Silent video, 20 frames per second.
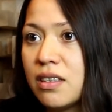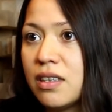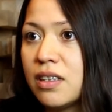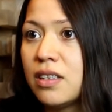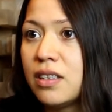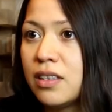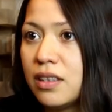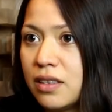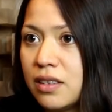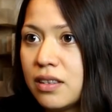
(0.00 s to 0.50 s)

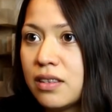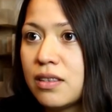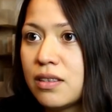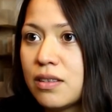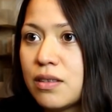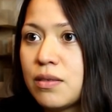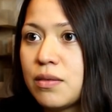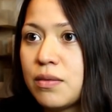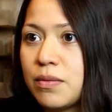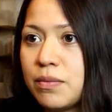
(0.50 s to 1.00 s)

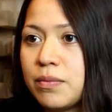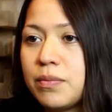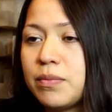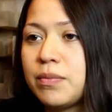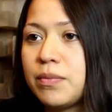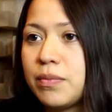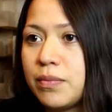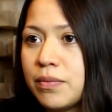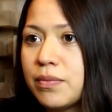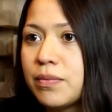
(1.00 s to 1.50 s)

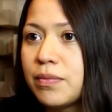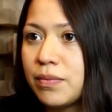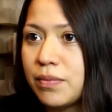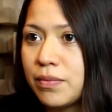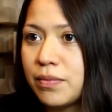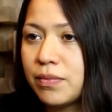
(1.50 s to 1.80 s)
(silence)